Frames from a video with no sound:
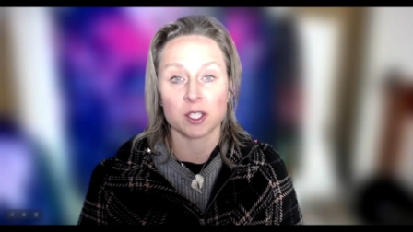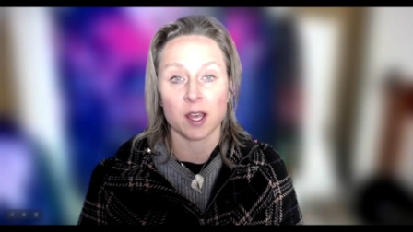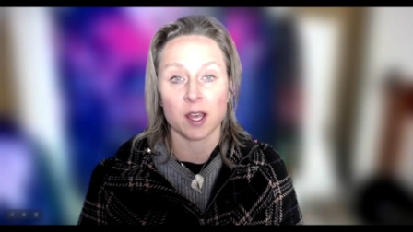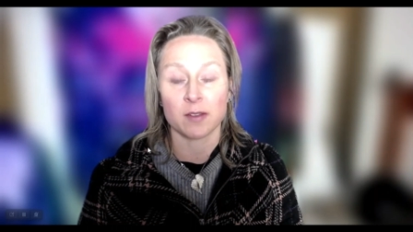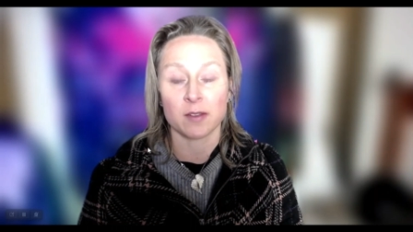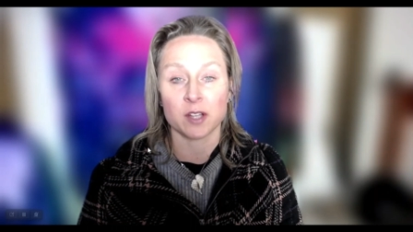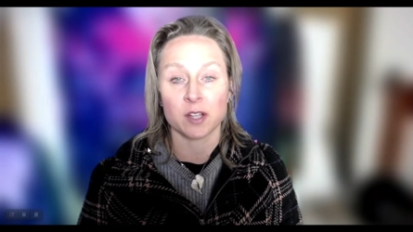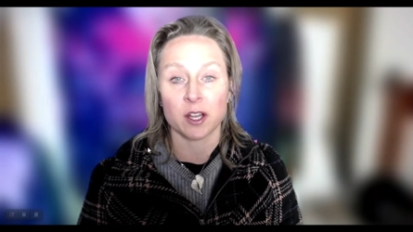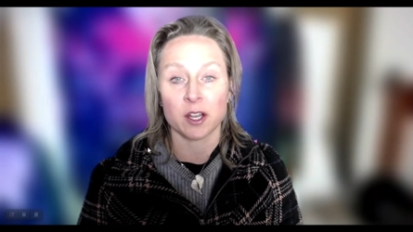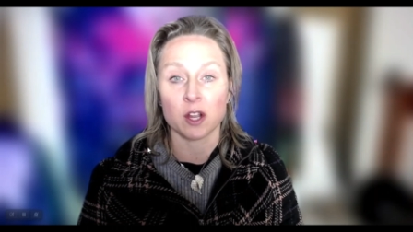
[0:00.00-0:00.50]
that
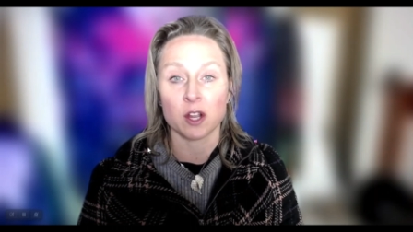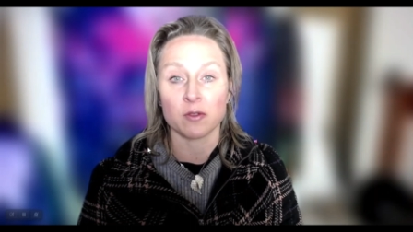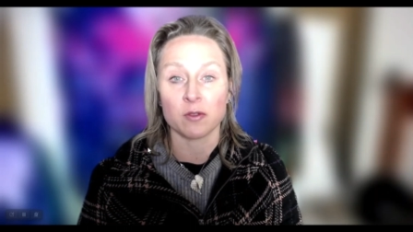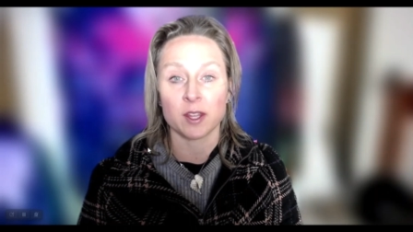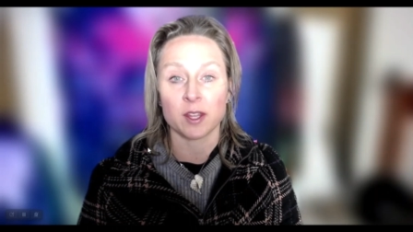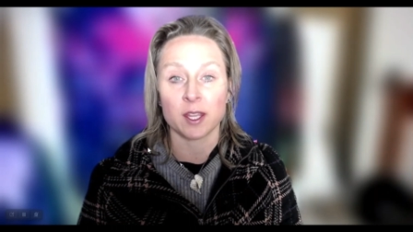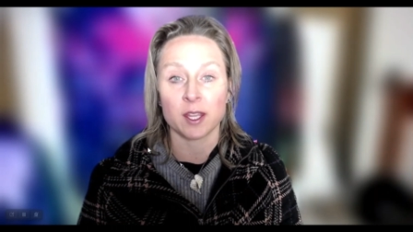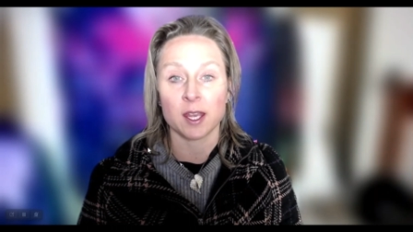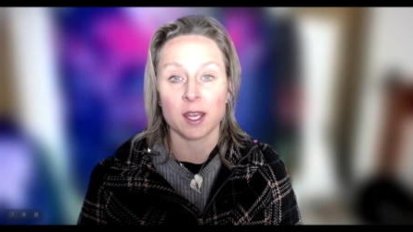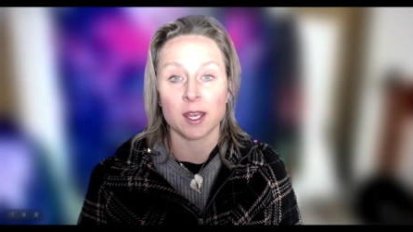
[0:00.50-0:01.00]
I've done over
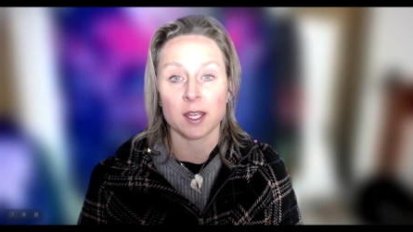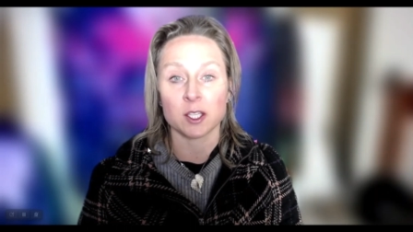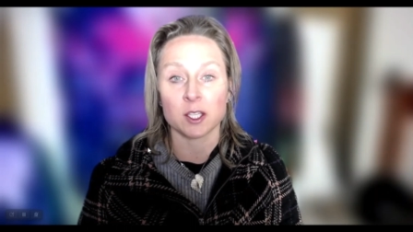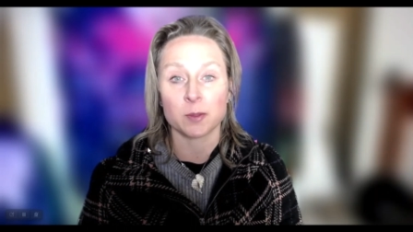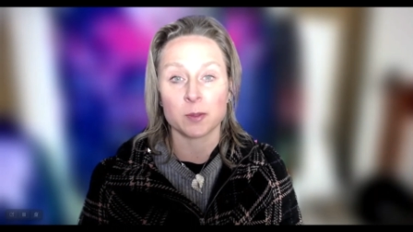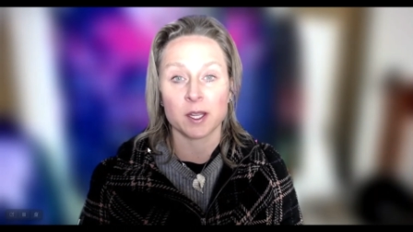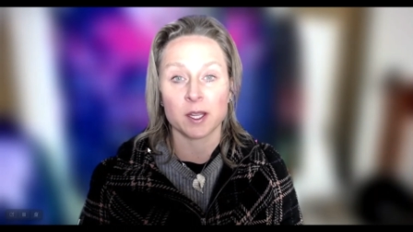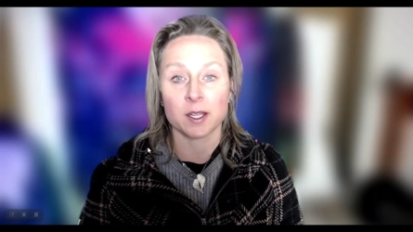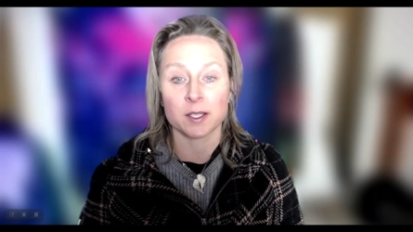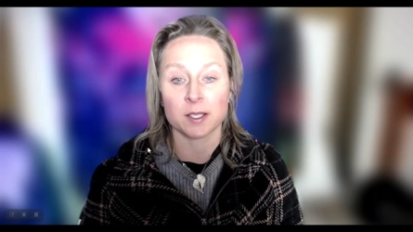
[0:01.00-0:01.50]
the years
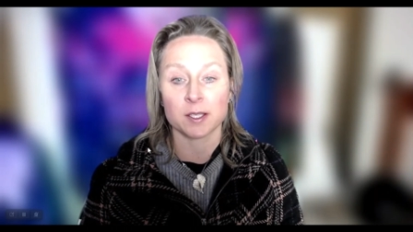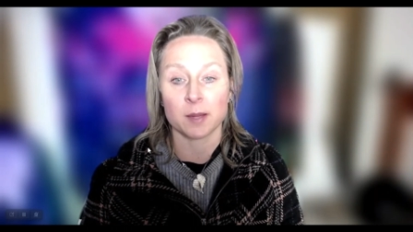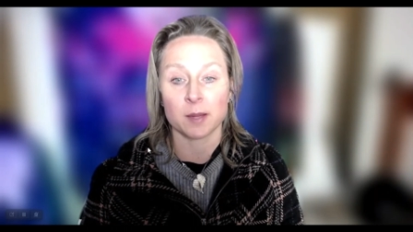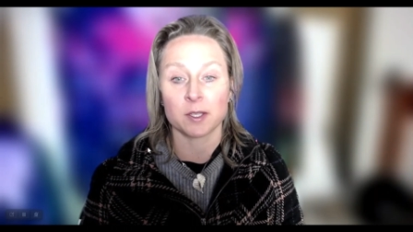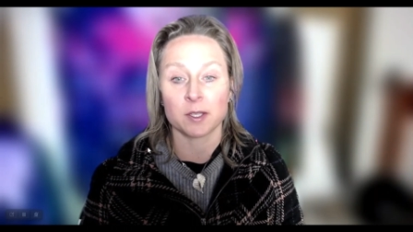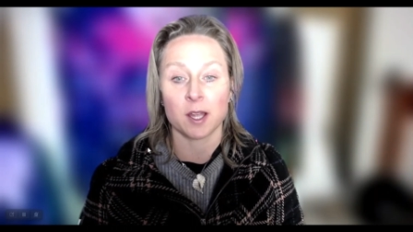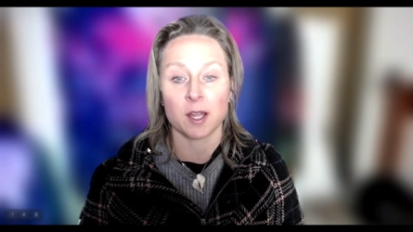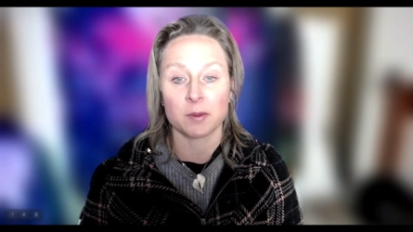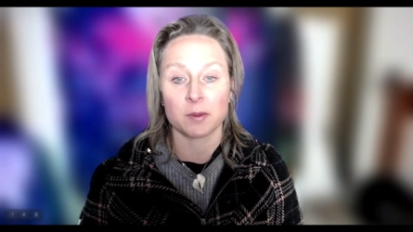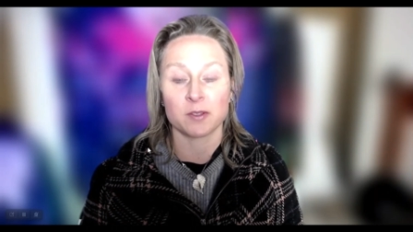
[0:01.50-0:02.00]
because
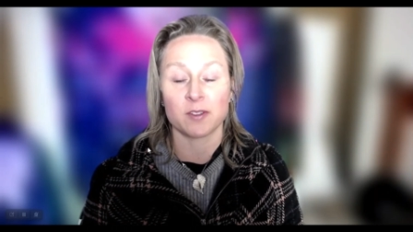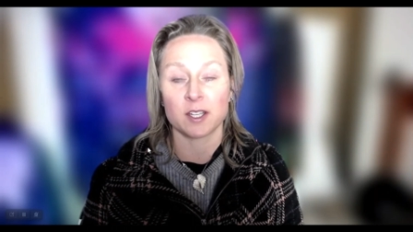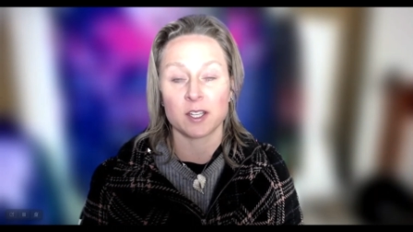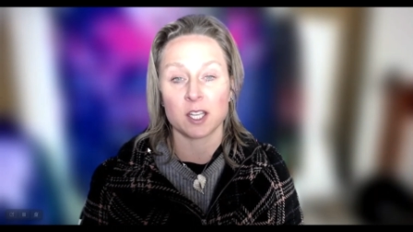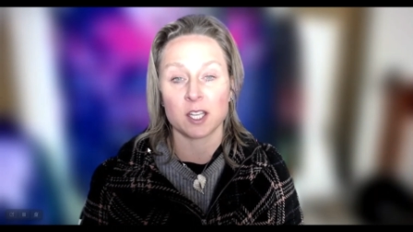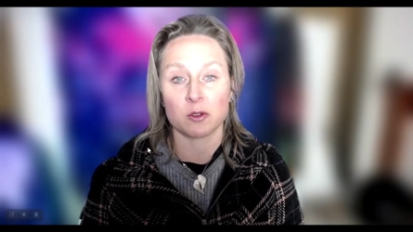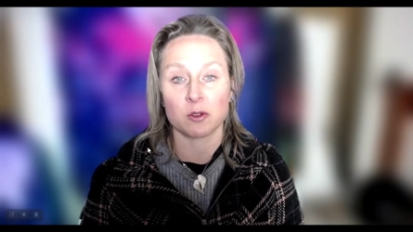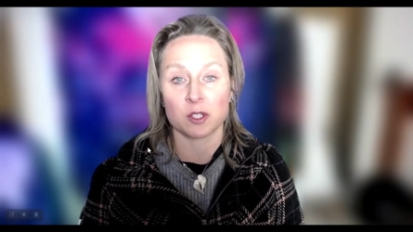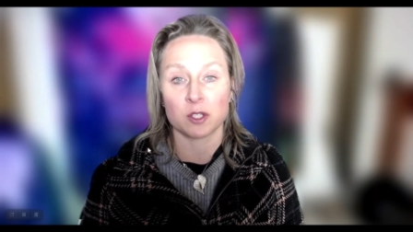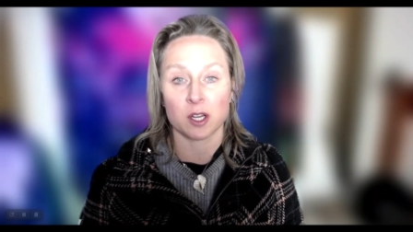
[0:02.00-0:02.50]
sometimes
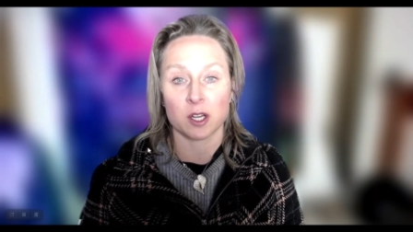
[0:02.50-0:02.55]
videos